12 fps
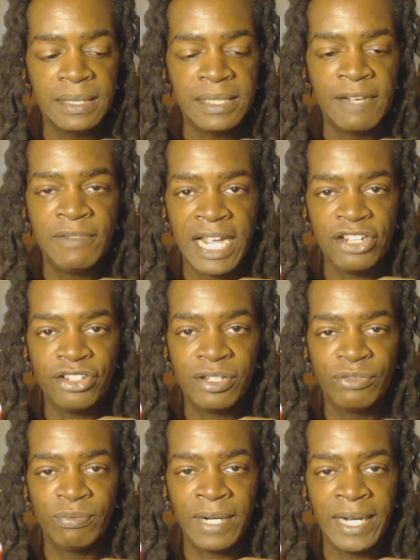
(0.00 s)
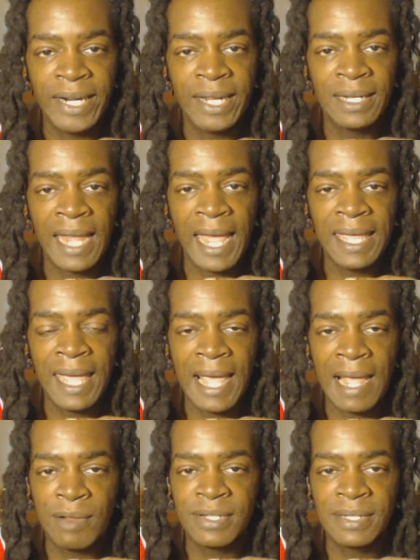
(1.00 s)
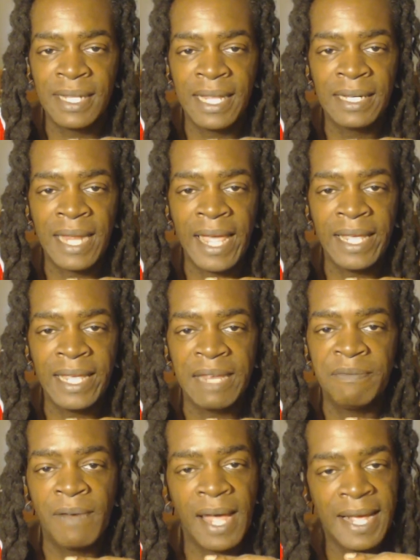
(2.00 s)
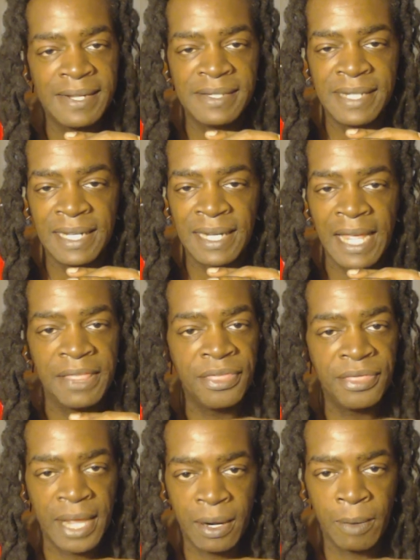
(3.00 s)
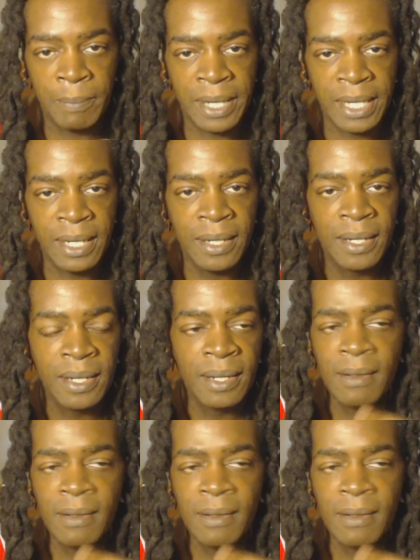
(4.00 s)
Divinations, reading, like counseling, like advising, like therapy,